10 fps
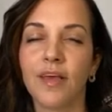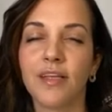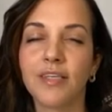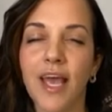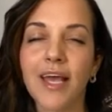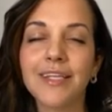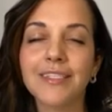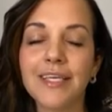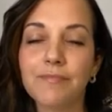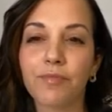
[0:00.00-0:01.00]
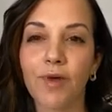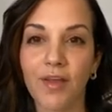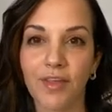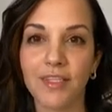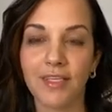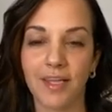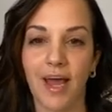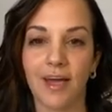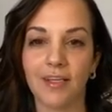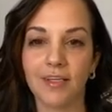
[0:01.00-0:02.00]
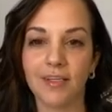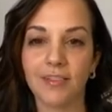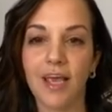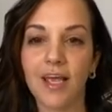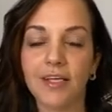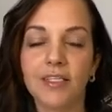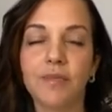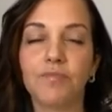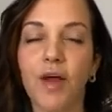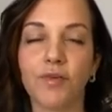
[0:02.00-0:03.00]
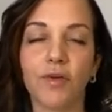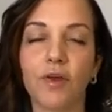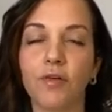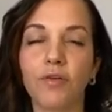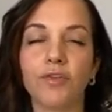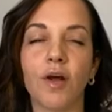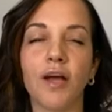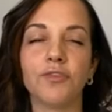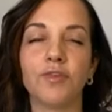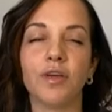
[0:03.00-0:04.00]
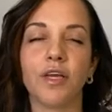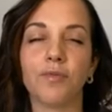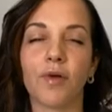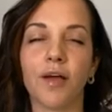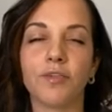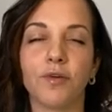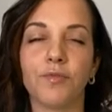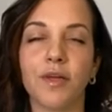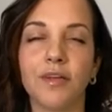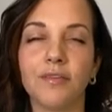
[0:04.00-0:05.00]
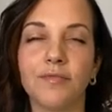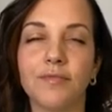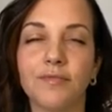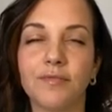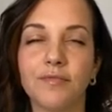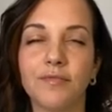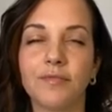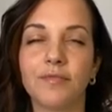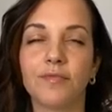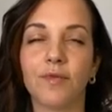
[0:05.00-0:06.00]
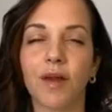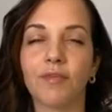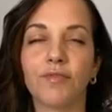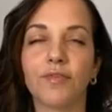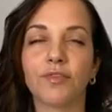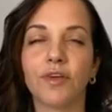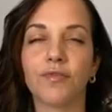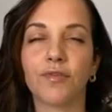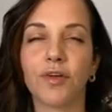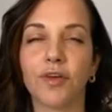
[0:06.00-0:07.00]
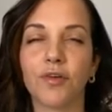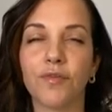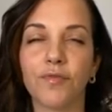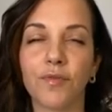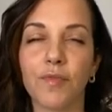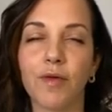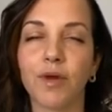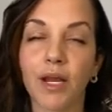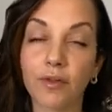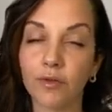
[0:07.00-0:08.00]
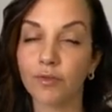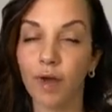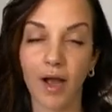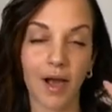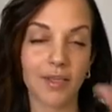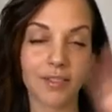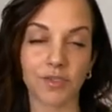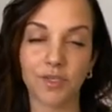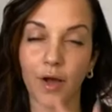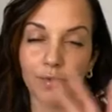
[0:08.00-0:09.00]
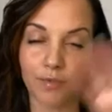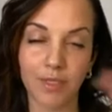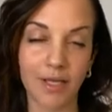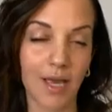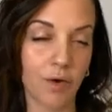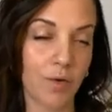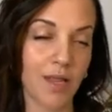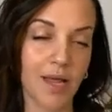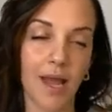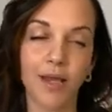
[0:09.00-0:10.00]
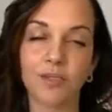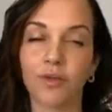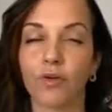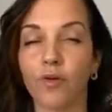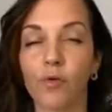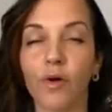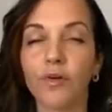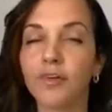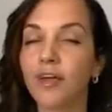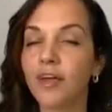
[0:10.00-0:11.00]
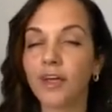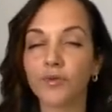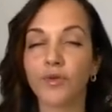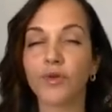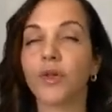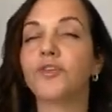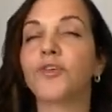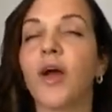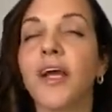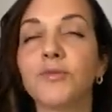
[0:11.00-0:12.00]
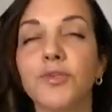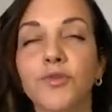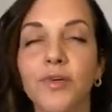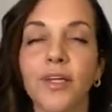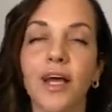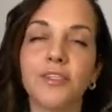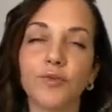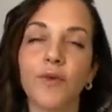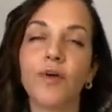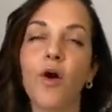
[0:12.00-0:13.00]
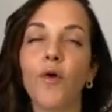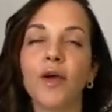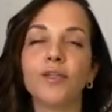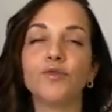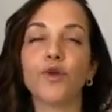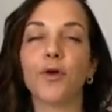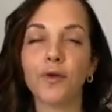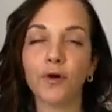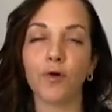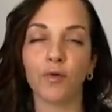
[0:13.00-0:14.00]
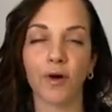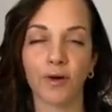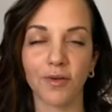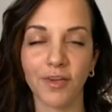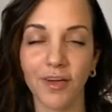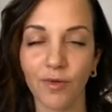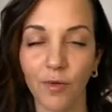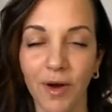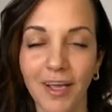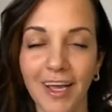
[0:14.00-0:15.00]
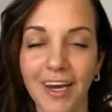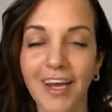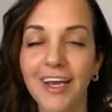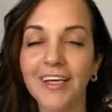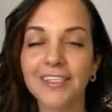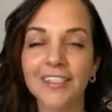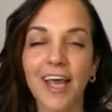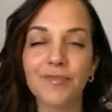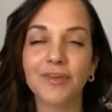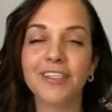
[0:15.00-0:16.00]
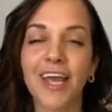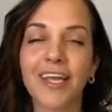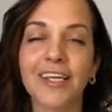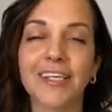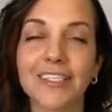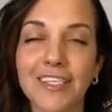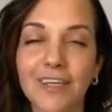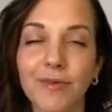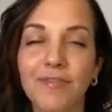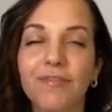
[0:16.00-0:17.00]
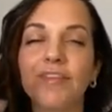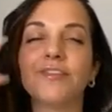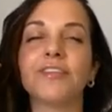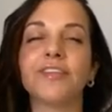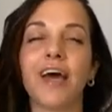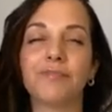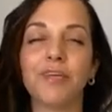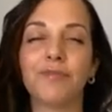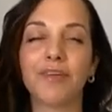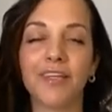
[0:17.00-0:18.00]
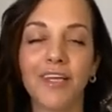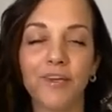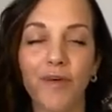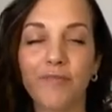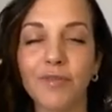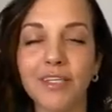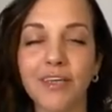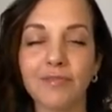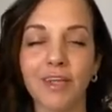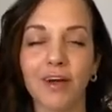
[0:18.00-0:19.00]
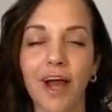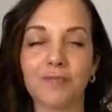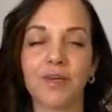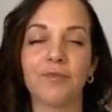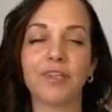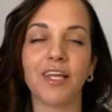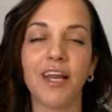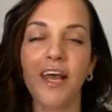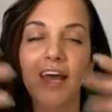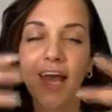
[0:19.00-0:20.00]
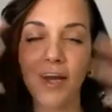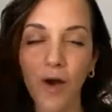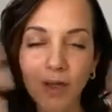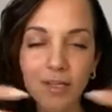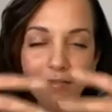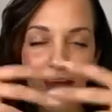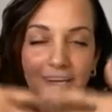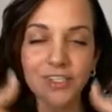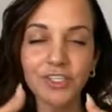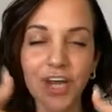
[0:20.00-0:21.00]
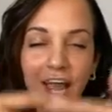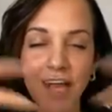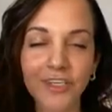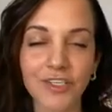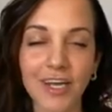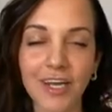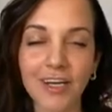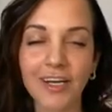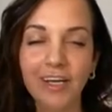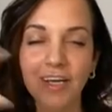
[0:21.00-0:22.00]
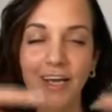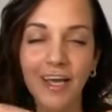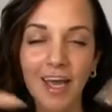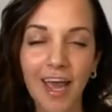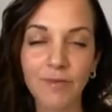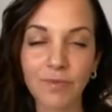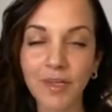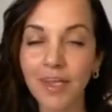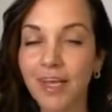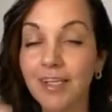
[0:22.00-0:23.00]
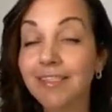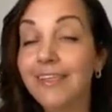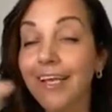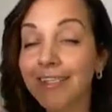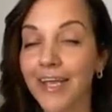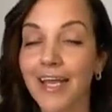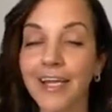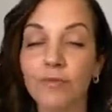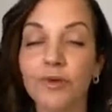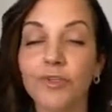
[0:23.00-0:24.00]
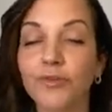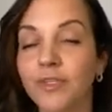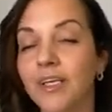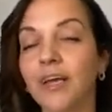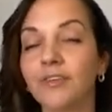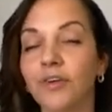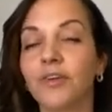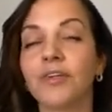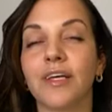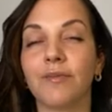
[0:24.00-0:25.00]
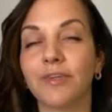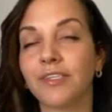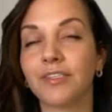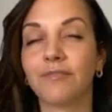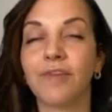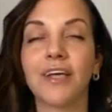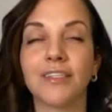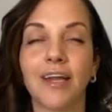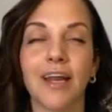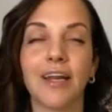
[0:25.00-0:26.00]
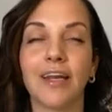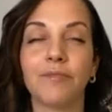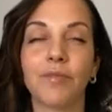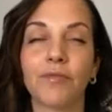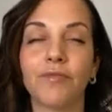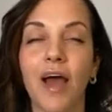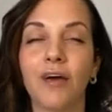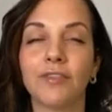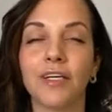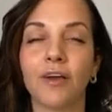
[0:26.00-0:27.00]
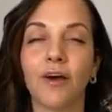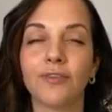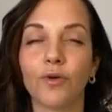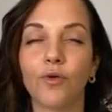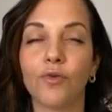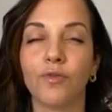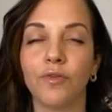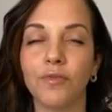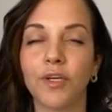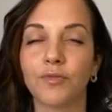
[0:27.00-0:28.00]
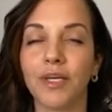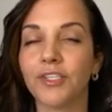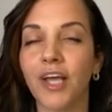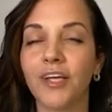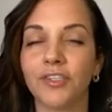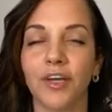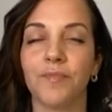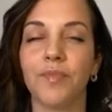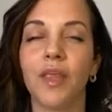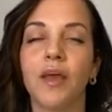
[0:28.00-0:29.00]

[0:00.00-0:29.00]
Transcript: And take a deep breath into that. Take a deep breath. You can close your eyes. You can keep your eyes open. Whatever feels good for you. For me, when I close my eyes, it just helps me take away that external world. Because when you close your eyes, what you realize, you have a whole internal world working simultaneously. You have visions happening within. You have beliefs that are happening within. And all of that is changing and really dictating what you see externally, which is fascinating and profound and also cool because we can change it.